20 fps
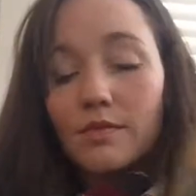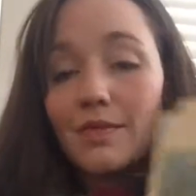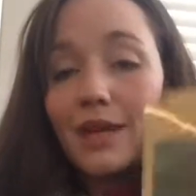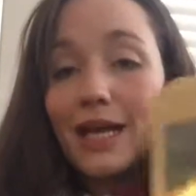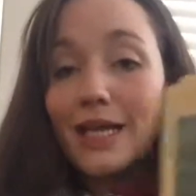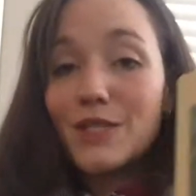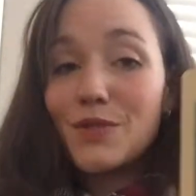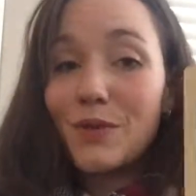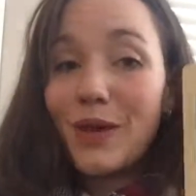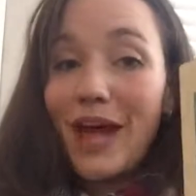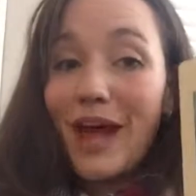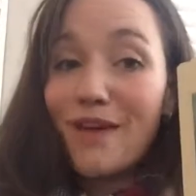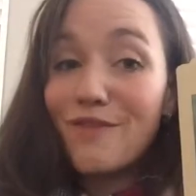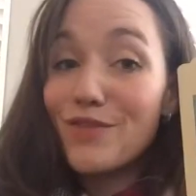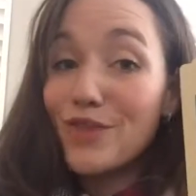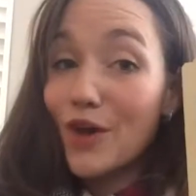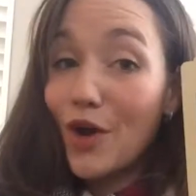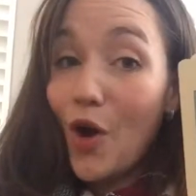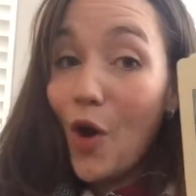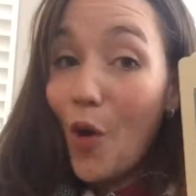Next we
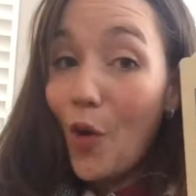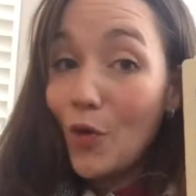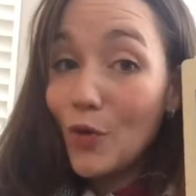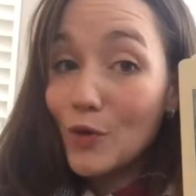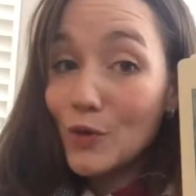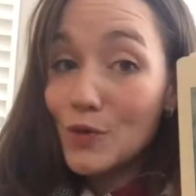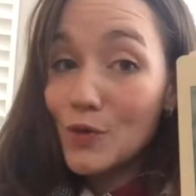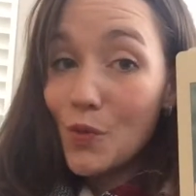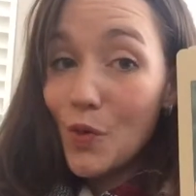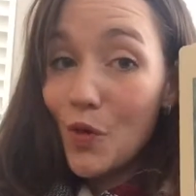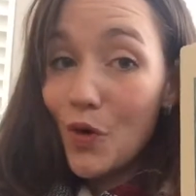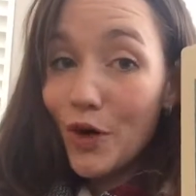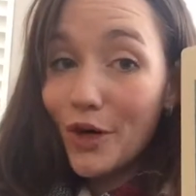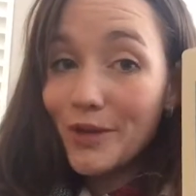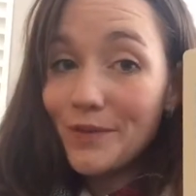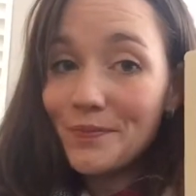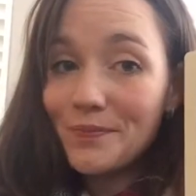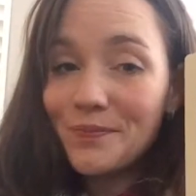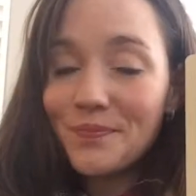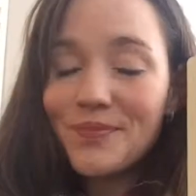have the Cold
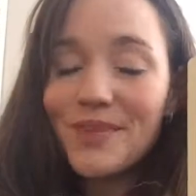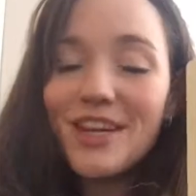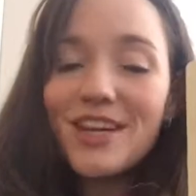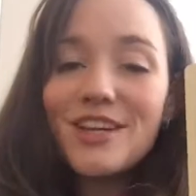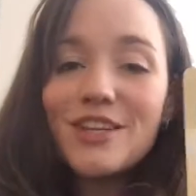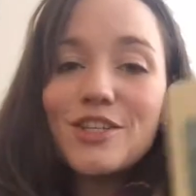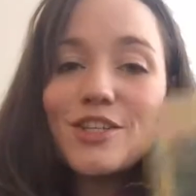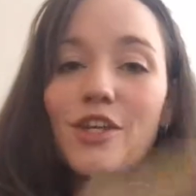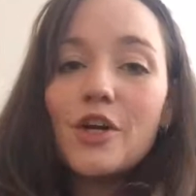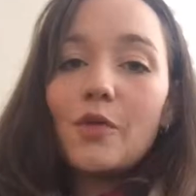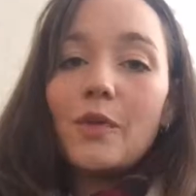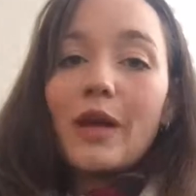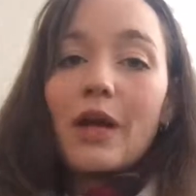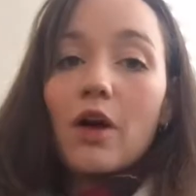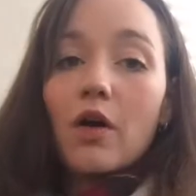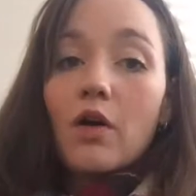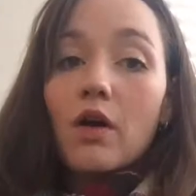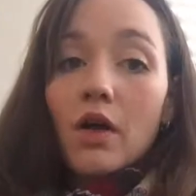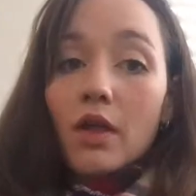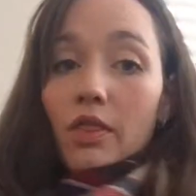War. So we
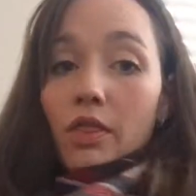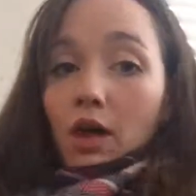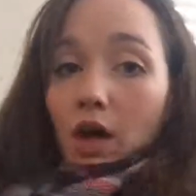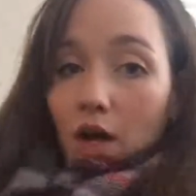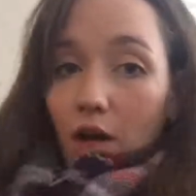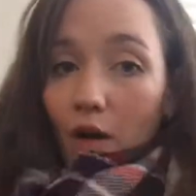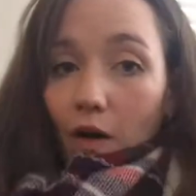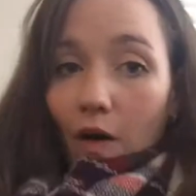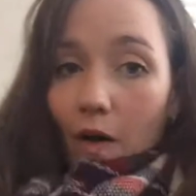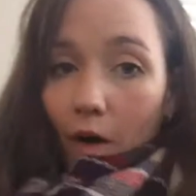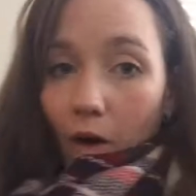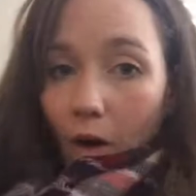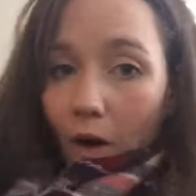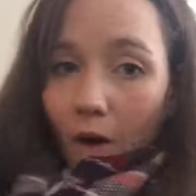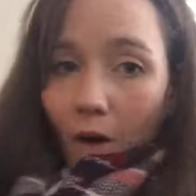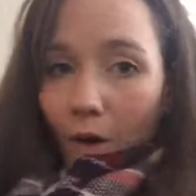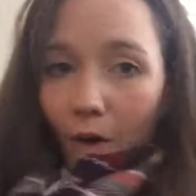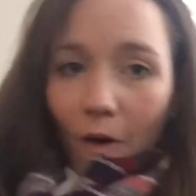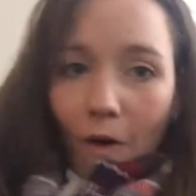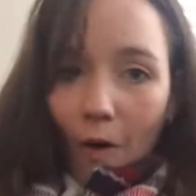go the
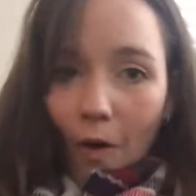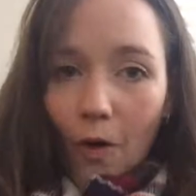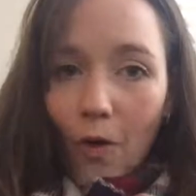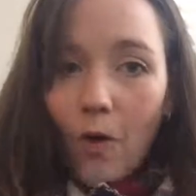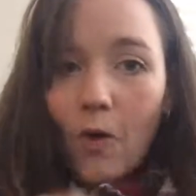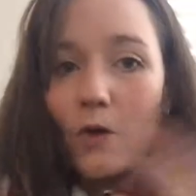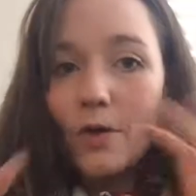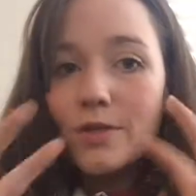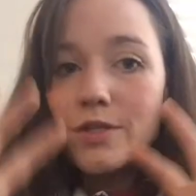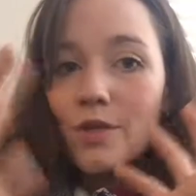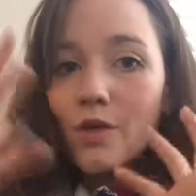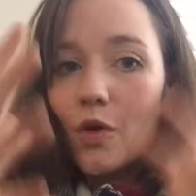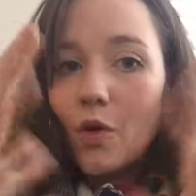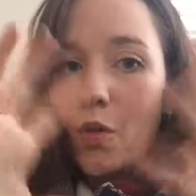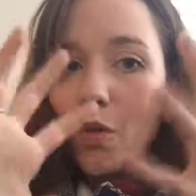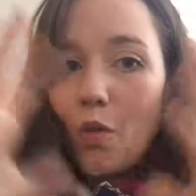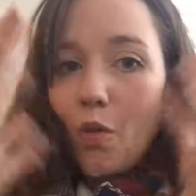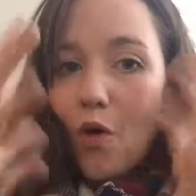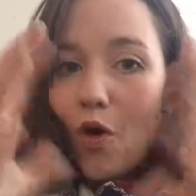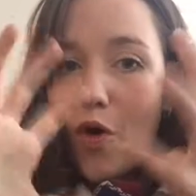Cold
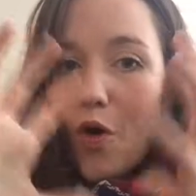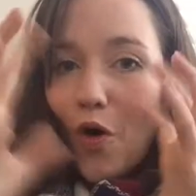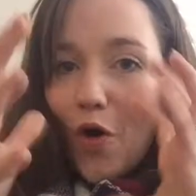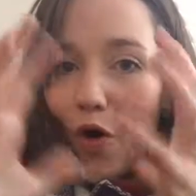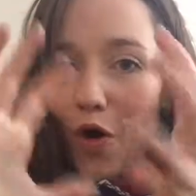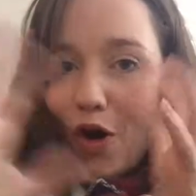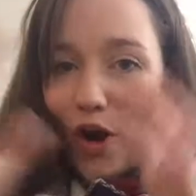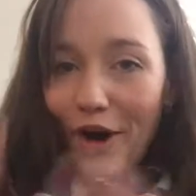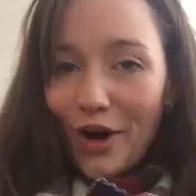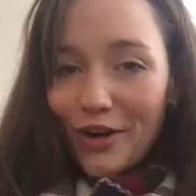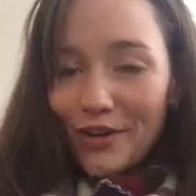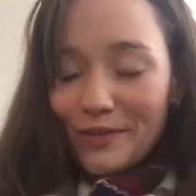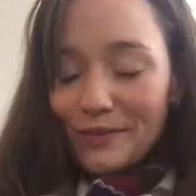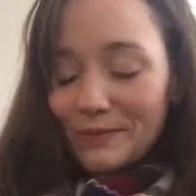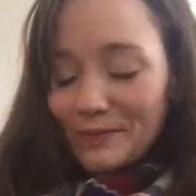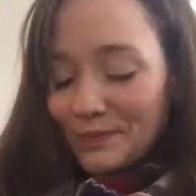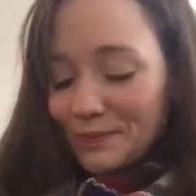war.